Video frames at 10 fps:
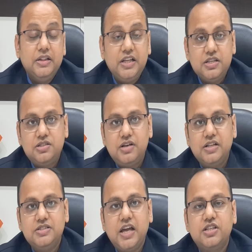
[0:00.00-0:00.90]
This
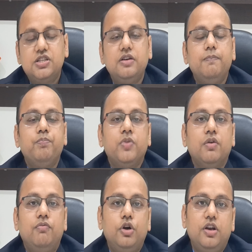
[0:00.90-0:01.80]
transaction
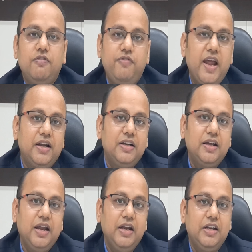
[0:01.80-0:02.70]
would reflect
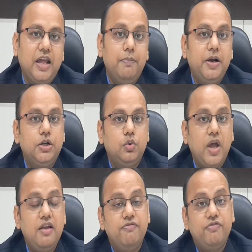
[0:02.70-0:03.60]
in table
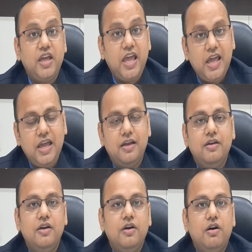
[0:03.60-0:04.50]
12A
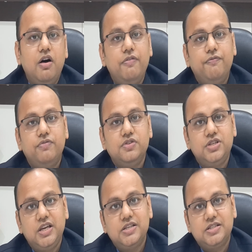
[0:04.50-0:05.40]
of
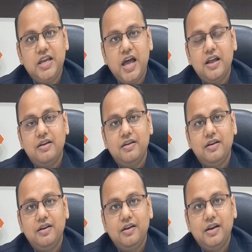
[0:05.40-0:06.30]
GSTR
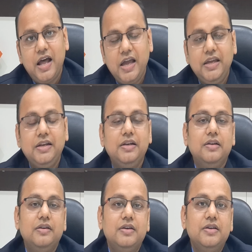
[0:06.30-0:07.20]

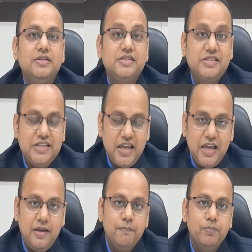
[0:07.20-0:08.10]

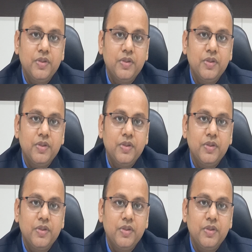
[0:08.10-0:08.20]
9C